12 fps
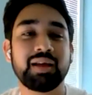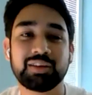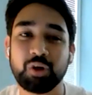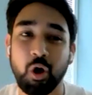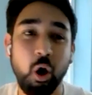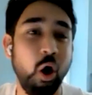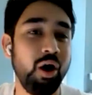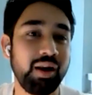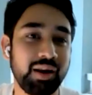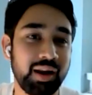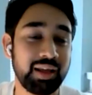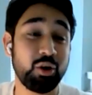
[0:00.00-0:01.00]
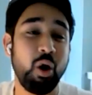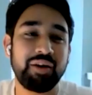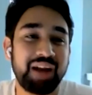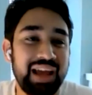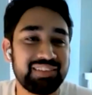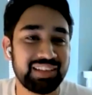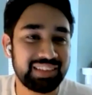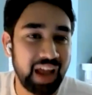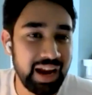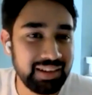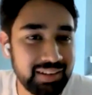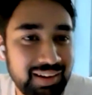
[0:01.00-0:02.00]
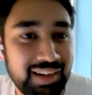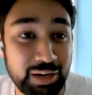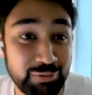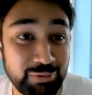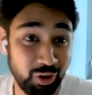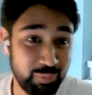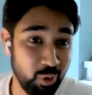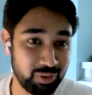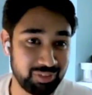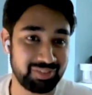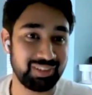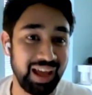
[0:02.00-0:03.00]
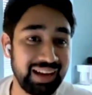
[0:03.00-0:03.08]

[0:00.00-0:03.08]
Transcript: you're all, a rising tide lifts all boats.